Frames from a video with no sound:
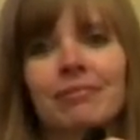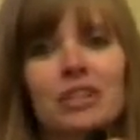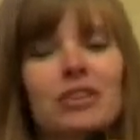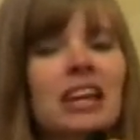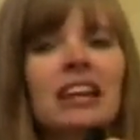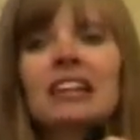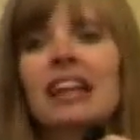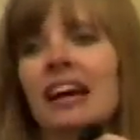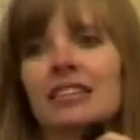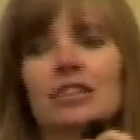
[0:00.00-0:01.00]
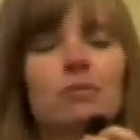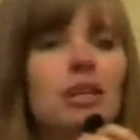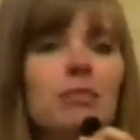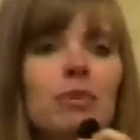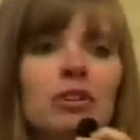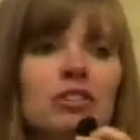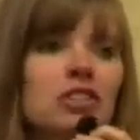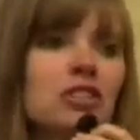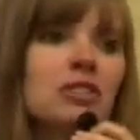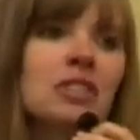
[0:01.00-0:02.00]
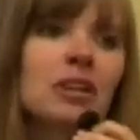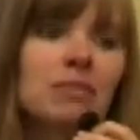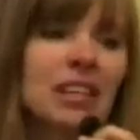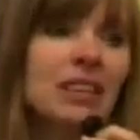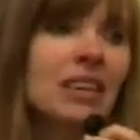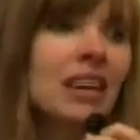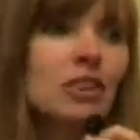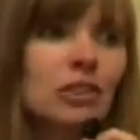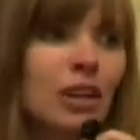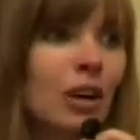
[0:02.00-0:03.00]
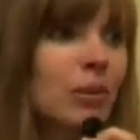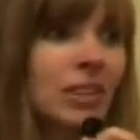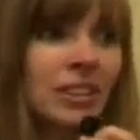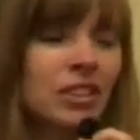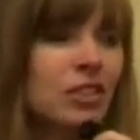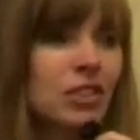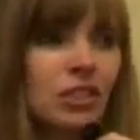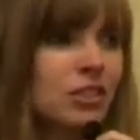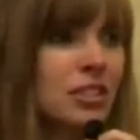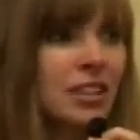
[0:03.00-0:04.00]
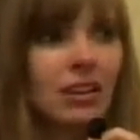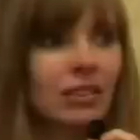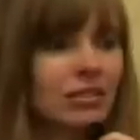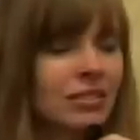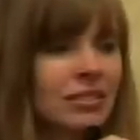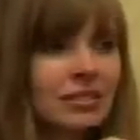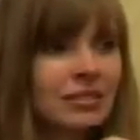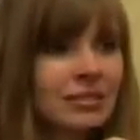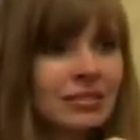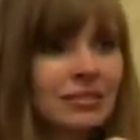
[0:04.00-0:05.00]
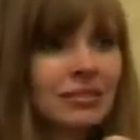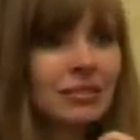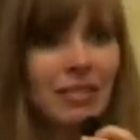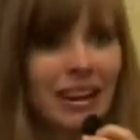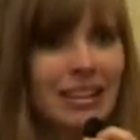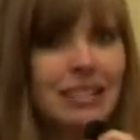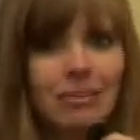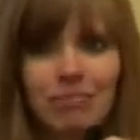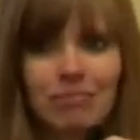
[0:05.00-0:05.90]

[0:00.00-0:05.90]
You can't ask people to do something that you're not willing to do yourself, right?